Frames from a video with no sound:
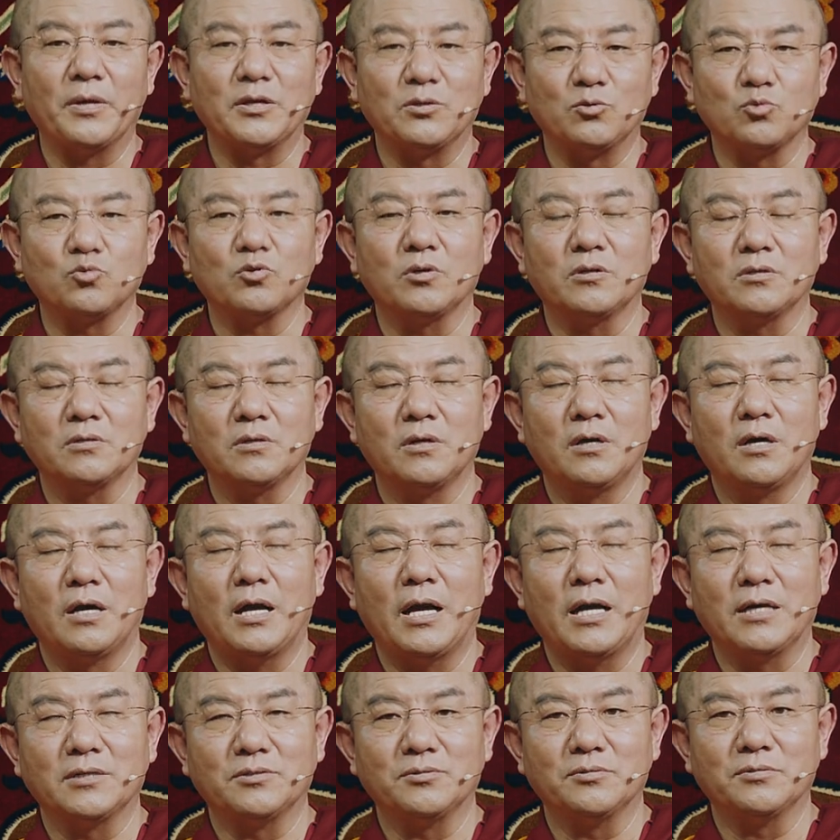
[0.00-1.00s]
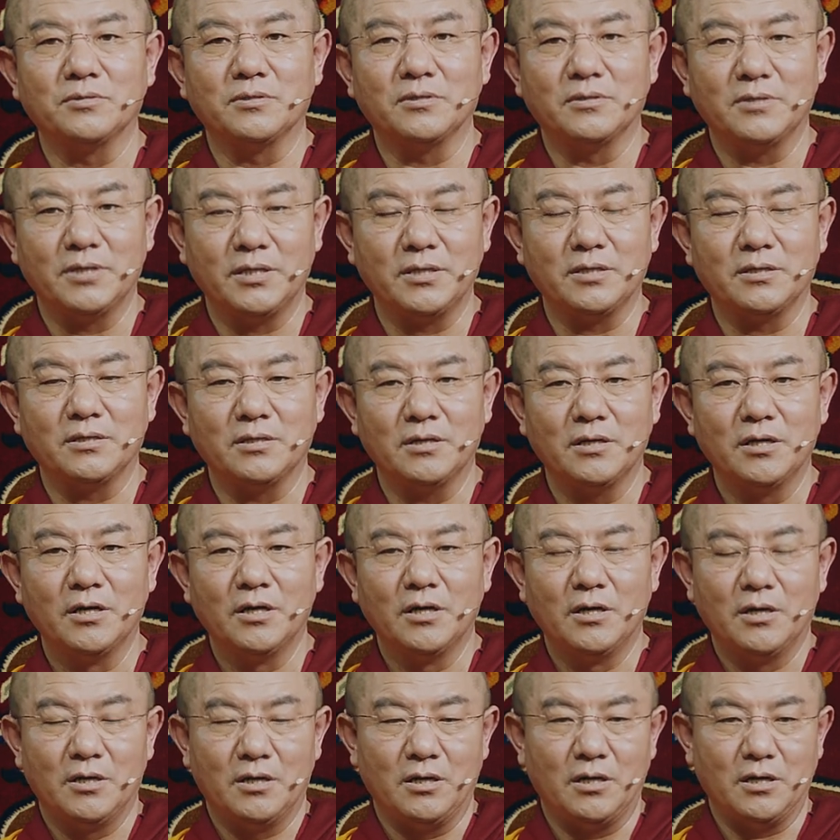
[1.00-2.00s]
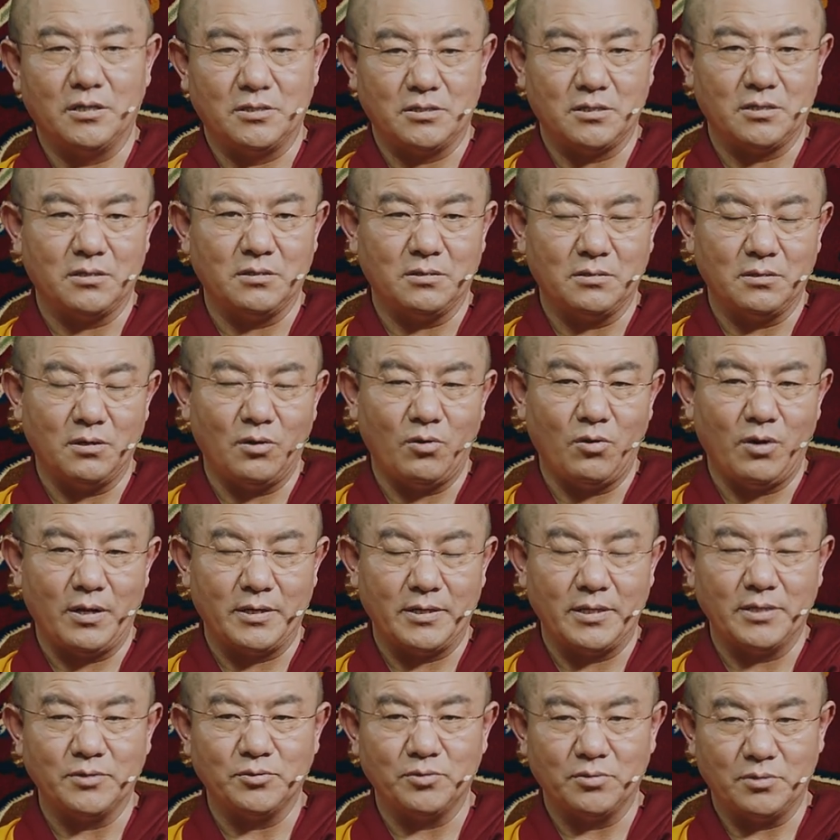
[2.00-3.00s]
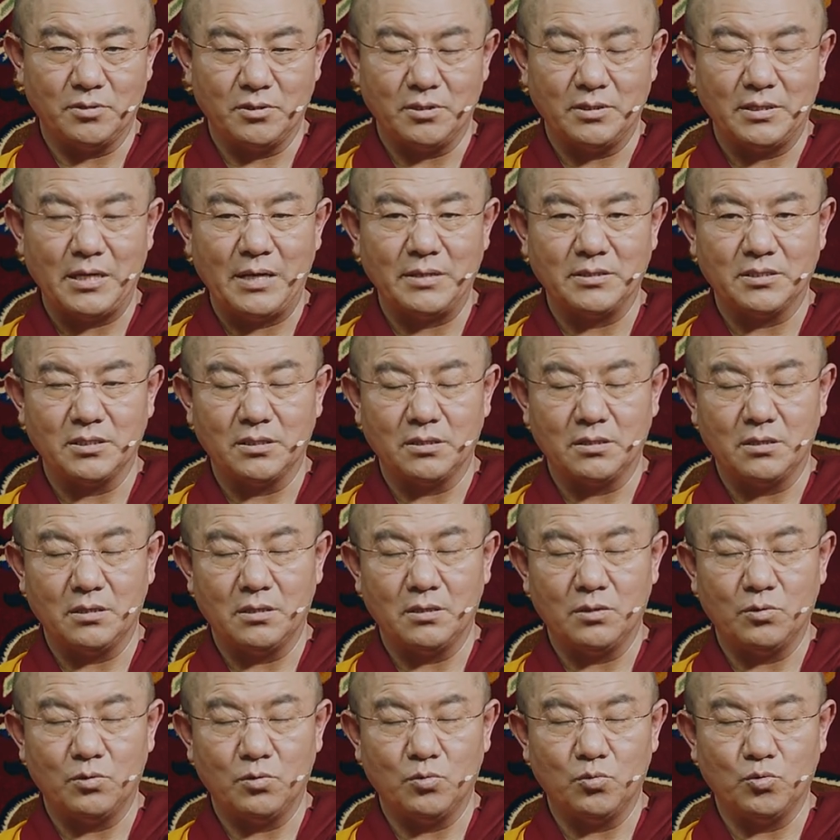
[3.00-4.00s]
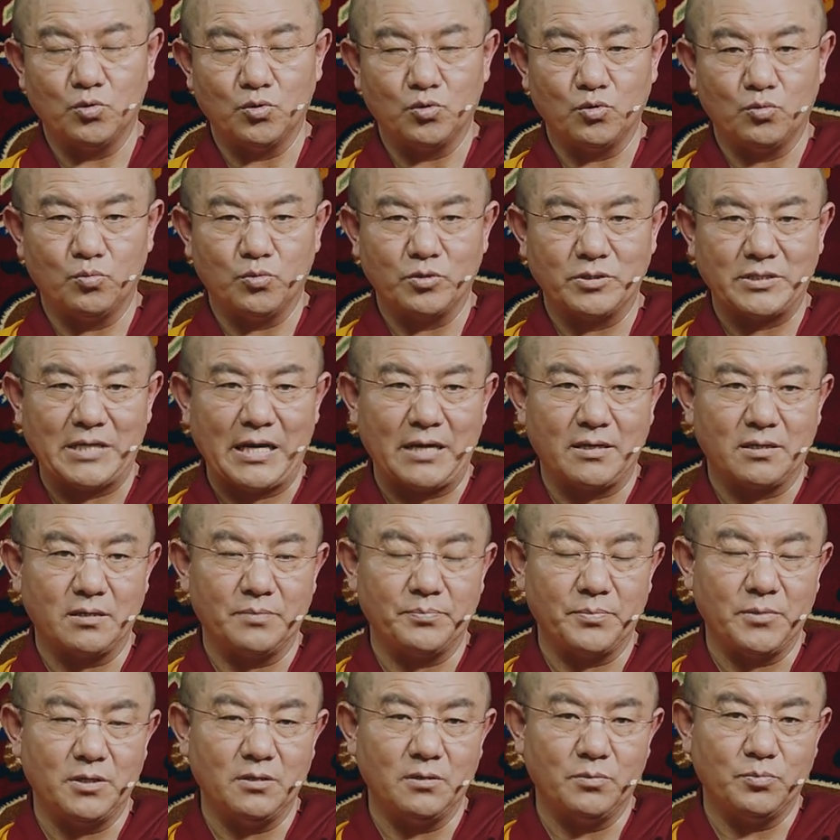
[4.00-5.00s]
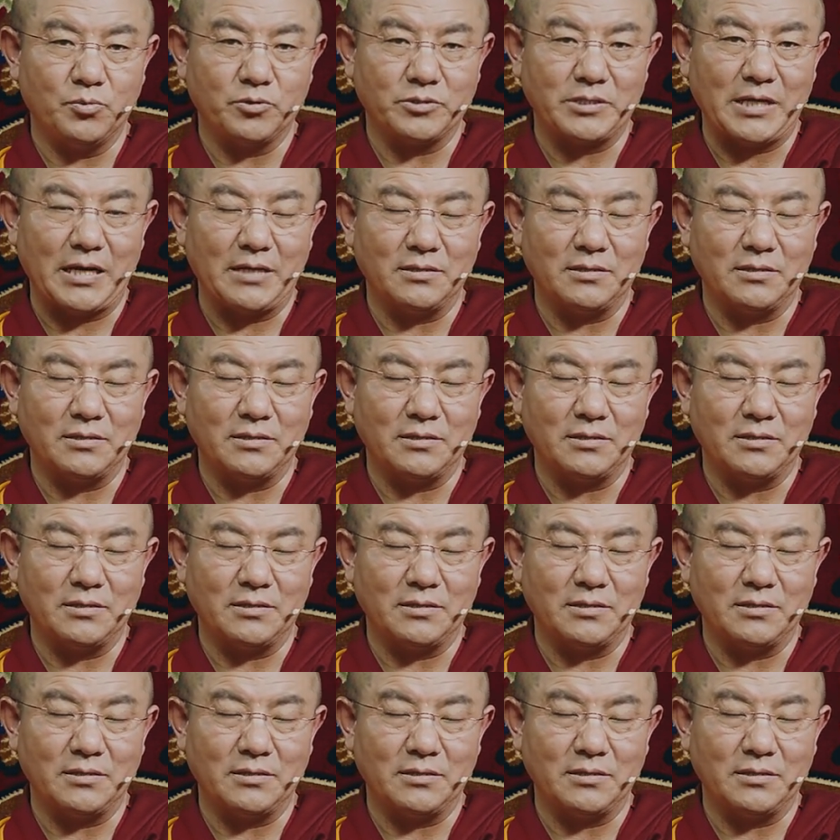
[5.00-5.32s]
and uh, walk around in the bazaar, in the market, and then see if people could see